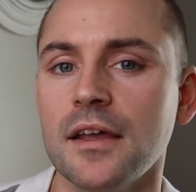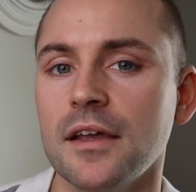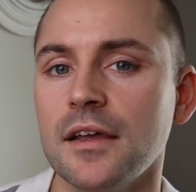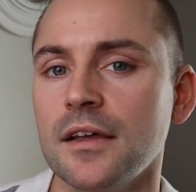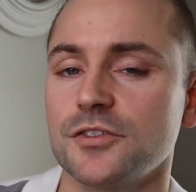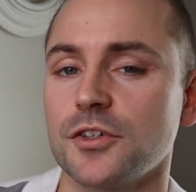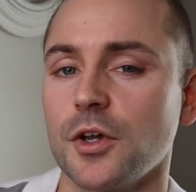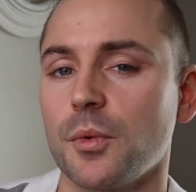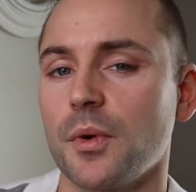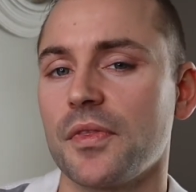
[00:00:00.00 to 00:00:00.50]

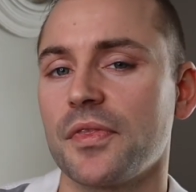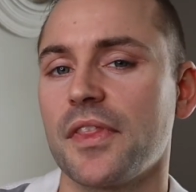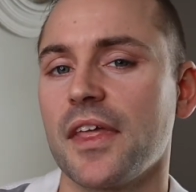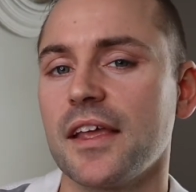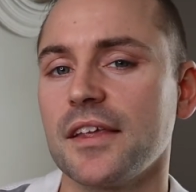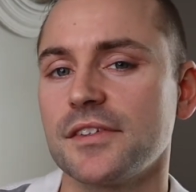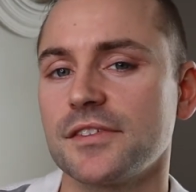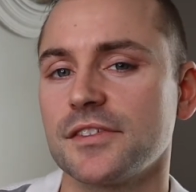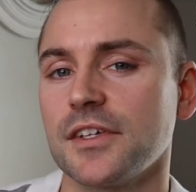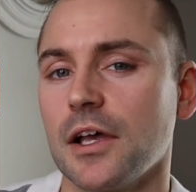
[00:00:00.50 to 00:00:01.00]
So when
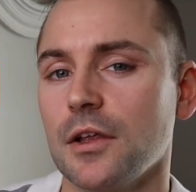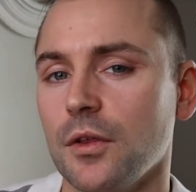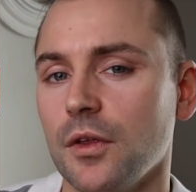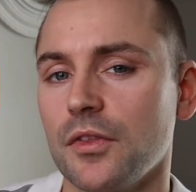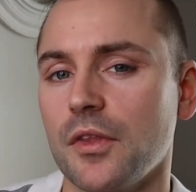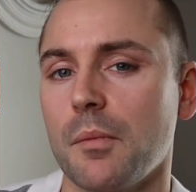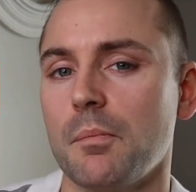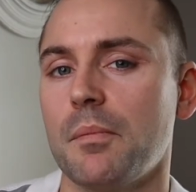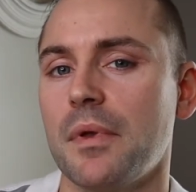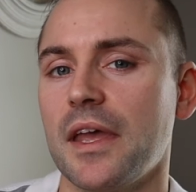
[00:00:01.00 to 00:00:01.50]
things sell on
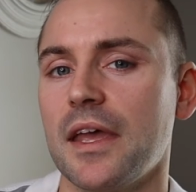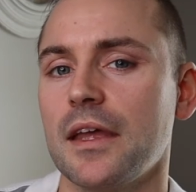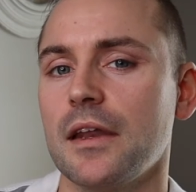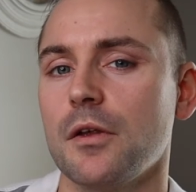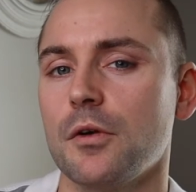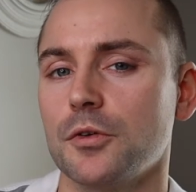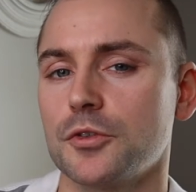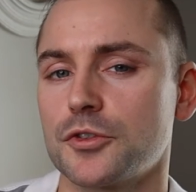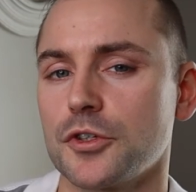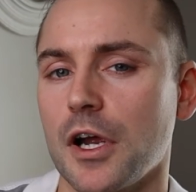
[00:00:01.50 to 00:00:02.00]
the bid,
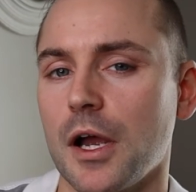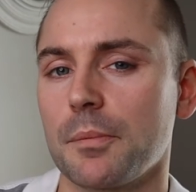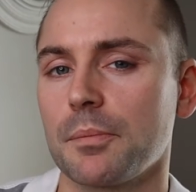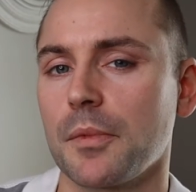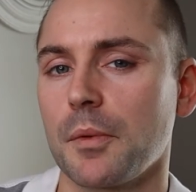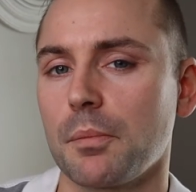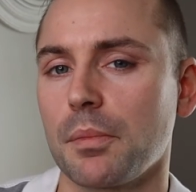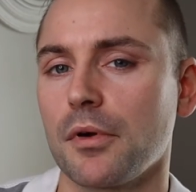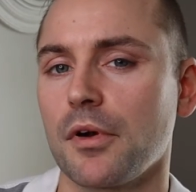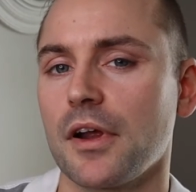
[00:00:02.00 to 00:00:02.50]
it'll drop
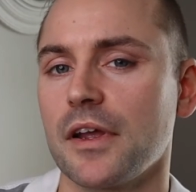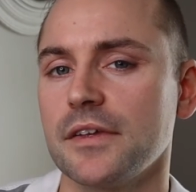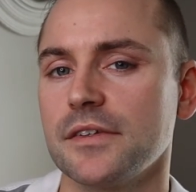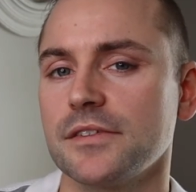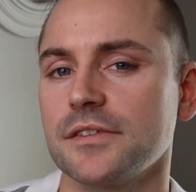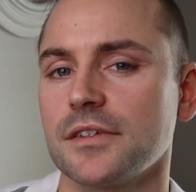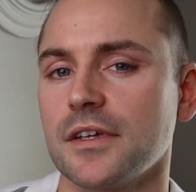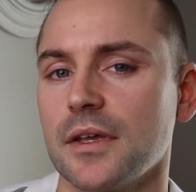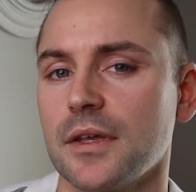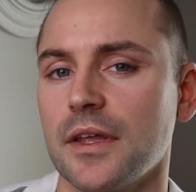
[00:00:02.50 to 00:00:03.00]
the
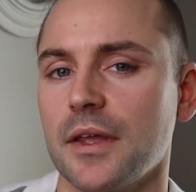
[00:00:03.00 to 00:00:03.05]
price.